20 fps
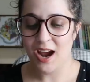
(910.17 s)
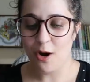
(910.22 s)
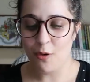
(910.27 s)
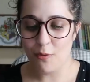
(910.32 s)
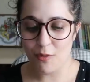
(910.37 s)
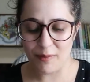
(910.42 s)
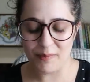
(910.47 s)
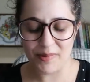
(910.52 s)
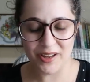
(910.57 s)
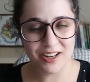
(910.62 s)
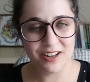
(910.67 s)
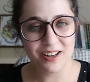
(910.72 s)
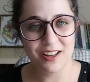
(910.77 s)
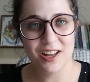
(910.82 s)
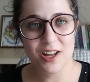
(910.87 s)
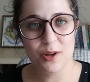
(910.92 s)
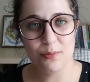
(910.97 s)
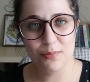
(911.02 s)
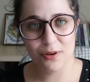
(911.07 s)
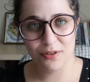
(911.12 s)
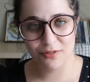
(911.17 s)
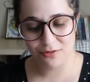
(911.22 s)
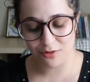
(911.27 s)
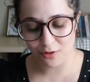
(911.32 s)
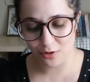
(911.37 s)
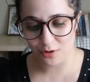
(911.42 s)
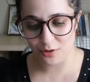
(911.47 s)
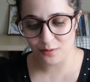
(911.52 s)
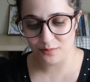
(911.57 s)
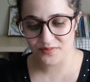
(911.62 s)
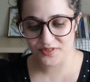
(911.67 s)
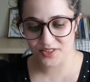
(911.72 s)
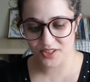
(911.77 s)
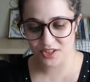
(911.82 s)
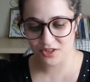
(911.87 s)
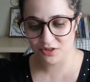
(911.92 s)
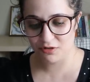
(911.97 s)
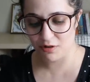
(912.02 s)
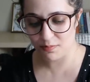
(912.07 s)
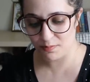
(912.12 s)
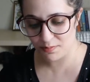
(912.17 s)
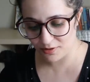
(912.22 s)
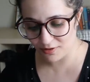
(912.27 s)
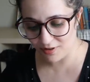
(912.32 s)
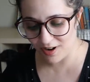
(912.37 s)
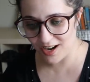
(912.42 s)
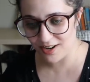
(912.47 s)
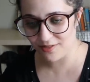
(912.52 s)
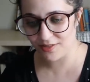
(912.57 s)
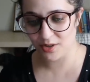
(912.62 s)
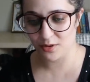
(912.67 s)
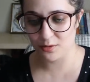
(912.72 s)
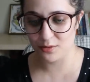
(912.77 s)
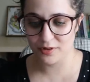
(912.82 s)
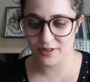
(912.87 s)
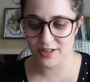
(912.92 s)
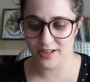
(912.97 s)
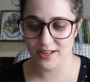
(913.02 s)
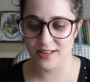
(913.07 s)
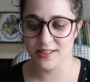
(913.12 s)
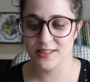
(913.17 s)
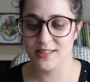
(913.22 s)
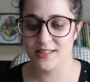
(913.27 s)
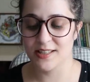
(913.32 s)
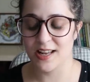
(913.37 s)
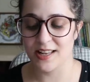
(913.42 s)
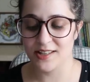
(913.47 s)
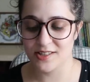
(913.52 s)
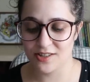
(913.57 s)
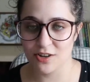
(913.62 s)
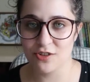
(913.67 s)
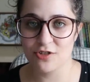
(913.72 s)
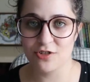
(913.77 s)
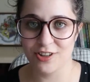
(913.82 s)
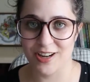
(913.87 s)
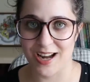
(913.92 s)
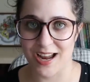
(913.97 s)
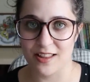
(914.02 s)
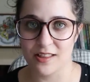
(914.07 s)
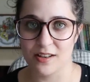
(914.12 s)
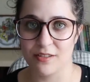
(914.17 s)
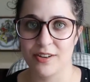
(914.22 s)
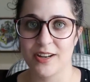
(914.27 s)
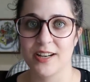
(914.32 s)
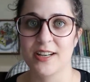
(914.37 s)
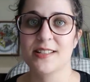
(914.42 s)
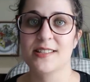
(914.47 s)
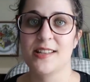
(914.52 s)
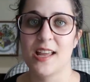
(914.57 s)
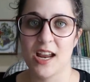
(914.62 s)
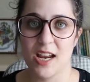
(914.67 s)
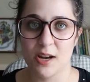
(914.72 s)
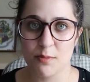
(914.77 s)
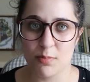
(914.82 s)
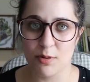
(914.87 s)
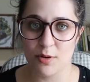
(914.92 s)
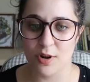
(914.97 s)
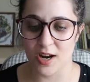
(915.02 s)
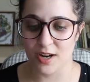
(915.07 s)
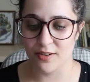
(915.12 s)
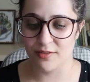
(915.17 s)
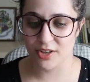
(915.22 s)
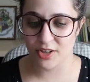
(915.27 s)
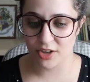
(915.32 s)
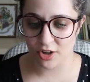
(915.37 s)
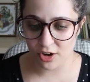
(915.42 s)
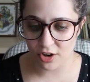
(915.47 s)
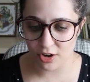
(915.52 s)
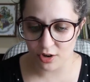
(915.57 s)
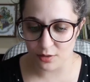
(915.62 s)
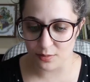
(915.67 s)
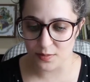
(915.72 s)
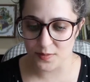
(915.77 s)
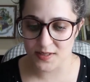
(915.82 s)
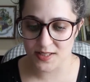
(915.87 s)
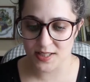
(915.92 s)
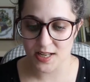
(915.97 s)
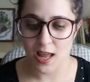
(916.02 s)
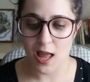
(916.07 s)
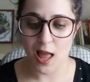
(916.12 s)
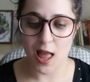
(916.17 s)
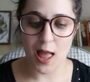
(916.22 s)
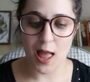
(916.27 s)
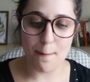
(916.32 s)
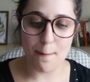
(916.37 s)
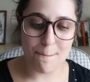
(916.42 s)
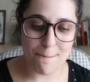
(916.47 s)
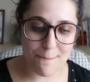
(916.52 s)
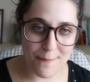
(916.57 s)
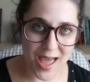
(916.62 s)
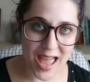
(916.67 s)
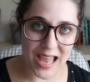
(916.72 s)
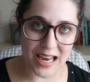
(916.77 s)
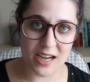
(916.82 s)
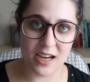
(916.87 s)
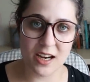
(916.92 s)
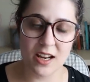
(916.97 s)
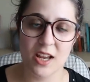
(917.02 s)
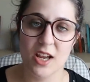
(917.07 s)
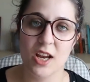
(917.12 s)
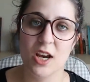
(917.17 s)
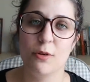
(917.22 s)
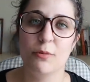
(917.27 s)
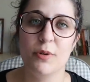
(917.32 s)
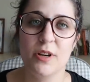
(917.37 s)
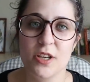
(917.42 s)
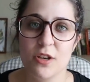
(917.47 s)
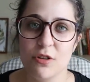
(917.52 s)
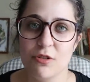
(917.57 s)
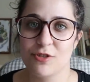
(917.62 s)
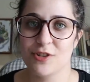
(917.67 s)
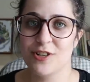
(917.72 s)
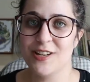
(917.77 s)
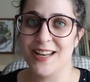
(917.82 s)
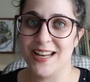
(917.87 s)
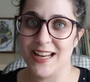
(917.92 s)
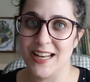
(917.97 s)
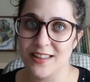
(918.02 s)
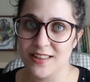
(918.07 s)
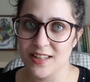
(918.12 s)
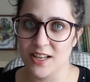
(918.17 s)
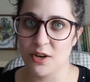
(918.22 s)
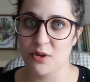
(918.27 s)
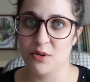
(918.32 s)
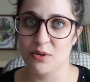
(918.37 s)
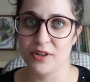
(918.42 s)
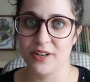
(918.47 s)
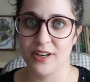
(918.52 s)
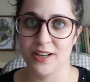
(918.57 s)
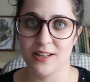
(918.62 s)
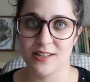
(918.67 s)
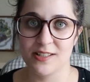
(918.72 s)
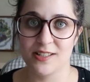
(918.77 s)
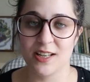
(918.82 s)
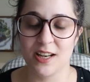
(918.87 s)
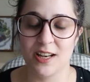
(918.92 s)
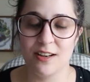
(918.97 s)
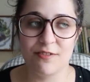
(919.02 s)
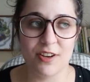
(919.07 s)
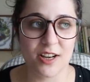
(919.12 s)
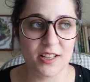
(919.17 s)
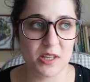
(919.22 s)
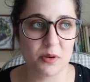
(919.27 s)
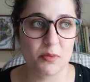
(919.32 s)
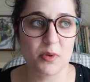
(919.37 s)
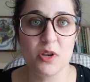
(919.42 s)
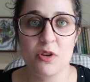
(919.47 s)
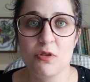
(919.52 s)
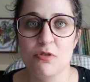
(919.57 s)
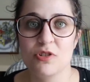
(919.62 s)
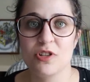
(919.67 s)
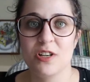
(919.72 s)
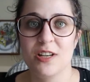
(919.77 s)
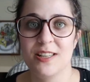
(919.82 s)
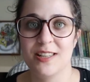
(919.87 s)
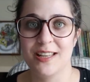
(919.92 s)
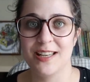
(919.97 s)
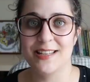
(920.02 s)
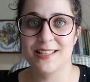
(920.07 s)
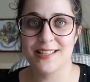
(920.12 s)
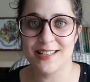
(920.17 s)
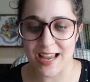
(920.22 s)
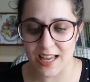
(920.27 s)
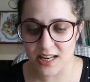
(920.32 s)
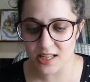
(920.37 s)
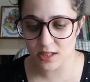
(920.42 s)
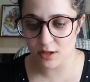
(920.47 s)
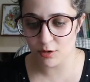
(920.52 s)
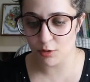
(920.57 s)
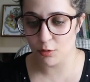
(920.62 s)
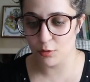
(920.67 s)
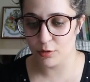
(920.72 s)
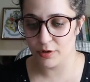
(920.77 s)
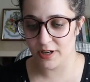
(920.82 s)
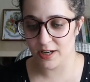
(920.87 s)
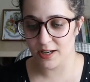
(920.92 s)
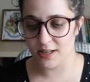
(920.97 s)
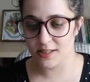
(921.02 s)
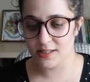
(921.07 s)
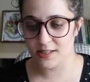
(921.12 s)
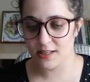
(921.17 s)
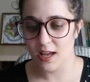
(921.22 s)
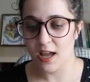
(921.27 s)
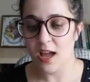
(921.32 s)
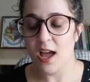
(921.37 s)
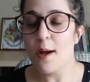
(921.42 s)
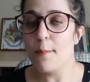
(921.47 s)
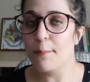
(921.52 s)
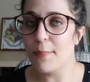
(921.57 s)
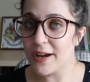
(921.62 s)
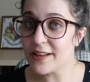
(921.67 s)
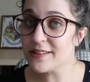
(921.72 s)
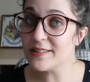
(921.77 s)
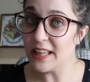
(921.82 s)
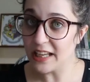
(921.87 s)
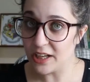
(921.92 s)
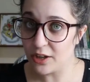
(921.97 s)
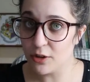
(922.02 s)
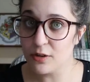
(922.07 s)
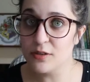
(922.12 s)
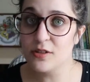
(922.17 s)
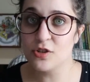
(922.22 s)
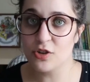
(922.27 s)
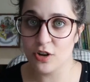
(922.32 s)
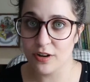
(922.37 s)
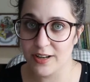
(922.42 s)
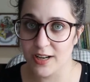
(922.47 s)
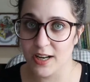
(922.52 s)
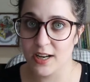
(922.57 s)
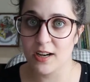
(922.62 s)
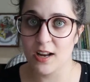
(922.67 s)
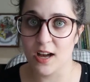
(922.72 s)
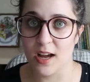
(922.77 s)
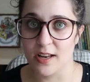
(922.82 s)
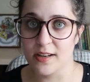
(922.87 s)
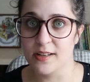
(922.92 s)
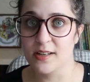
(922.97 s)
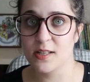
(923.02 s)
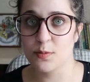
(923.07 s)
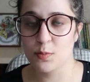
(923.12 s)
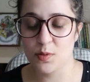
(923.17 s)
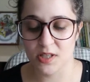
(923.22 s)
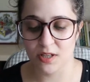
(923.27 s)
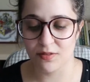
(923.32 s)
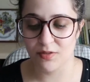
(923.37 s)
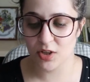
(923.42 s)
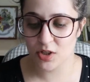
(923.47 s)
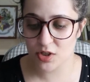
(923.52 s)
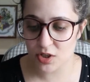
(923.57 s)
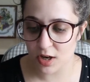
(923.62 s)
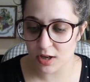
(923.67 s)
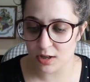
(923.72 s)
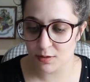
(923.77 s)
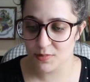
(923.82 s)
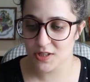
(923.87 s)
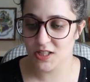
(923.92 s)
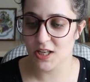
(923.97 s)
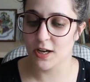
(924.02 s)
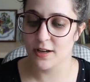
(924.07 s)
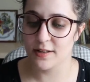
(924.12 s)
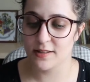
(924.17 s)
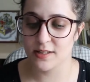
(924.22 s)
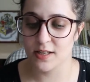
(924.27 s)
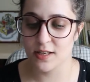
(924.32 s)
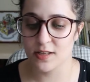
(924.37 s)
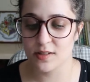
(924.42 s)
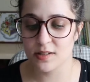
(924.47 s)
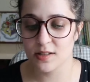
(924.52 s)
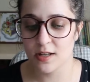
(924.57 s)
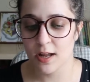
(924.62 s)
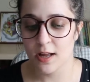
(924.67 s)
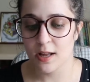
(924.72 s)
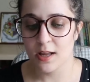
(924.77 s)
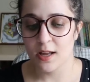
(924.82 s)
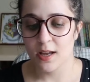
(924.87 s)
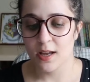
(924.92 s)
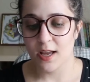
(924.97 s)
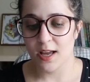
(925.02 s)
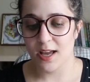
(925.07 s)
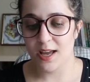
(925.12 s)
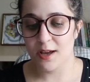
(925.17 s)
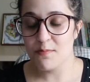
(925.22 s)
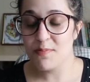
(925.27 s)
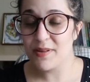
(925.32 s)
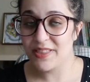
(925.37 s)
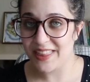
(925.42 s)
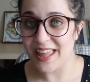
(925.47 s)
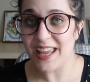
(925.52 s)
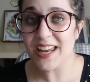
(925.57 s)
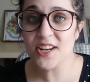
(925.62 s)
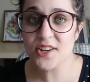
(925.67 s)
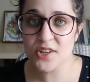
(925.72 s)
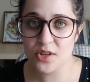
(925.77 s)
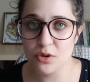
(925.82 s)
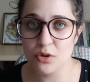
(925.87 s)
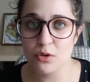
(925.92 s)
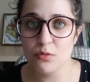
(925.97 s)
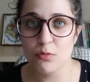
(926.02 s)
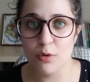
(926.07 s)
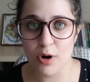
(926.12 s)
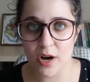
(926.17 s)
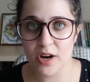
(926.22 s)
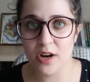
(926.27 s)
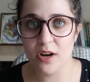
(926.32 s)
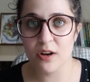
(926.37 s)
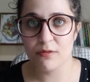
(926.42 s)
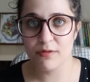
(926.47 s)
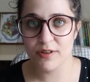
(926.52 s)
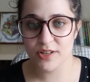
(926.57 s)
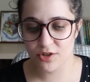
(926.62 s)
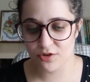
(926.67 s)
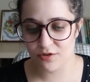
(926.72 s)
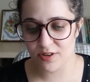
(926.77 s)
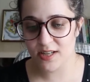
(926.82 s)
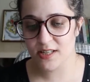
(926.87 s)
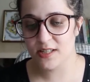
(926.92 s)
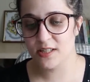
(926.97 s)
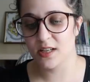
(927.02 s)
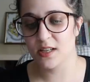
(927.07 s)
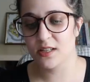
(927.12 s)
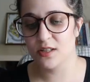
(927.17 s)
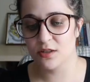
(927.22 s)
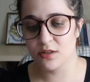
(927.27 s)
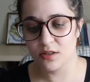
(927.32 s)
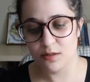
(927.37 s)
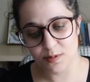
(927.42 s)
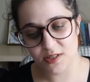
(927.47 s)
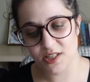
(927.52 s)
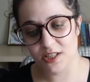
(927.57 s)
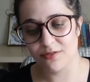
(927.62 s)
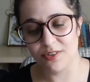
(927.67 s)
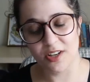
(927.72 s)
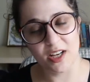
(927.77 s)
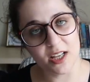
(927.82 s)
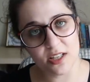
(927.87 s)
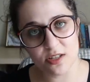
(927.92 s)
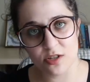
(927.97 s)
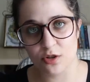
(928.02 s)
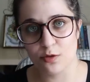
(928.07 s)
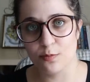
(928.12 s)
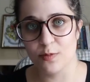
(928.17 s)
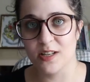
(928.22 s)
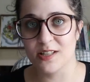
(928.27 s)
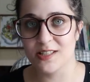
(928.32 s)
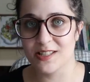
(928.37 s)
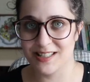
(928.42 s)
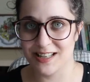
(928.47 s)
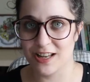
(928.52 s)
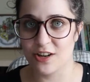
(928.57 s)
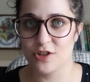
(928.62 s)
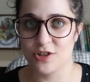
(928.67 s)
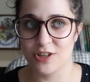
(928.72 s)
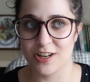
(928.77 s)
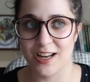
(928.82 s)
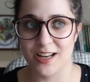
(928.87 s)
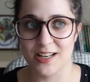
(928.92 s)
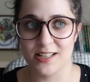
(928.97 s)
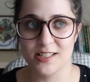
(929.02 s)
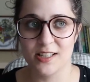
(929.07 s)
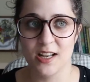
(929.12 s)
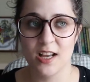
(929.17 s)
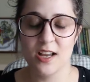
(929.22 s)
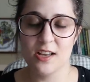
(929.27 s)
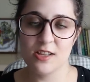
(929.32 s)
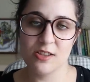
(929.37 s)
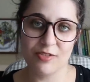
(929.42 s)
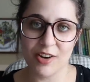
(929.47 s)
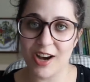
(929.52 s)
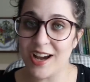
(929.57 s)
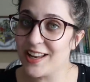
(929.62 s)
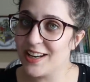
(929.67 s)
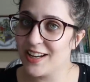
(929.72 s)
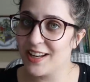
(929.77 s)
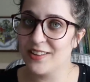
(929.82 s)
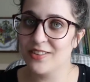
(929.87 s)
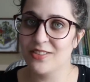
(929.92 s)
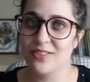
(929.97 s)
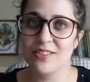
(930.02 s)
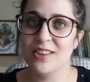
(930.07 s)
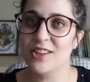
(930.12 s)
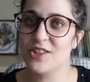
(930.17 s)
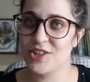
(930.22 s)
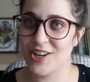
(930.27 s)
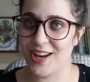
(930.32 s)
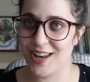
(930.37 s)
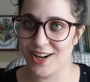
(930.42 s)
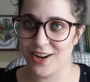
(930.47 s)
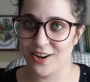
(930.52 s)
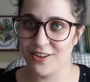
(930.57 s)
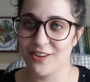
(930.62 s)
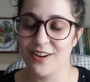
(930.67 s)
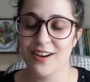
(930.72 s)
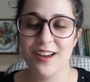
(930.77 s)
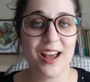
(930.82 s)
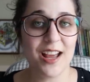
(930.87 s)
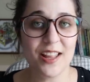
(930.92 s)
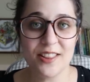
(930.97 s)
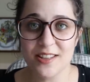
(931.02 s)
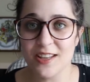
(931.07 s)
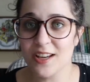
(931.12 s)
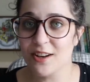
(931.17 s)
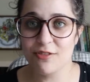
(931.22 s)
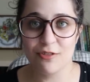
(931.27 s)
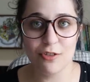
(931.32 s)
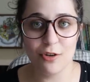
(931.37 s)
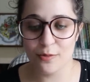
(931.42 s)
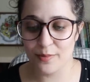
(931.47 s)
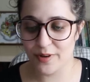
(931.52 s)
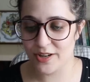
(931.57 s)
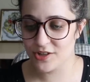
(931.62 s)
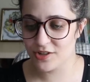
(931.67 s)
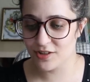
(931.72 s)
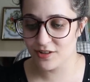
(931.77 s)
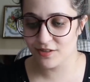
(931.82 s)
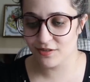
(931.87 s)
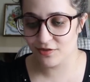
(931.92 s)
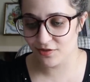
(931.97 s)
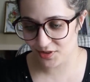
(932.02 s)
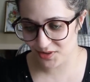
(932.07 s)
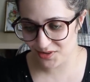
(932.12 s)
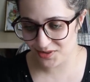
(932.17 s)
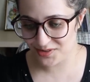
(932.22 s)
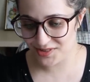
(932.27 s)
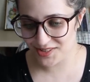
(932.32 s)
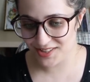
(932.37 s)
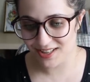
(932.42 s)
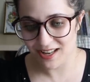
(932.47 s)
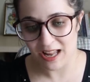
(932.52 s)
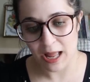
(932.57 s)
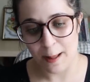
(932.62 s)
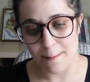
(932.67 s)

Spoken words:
Women performed to a private audience at social gatherings in private homes. Men were usually in the audience. In fact, they were usually the intended audience, but they could join in under specific circumstances. But they too were restricted to specific instruments, such as the violin, the cello, and the aforementioned flute.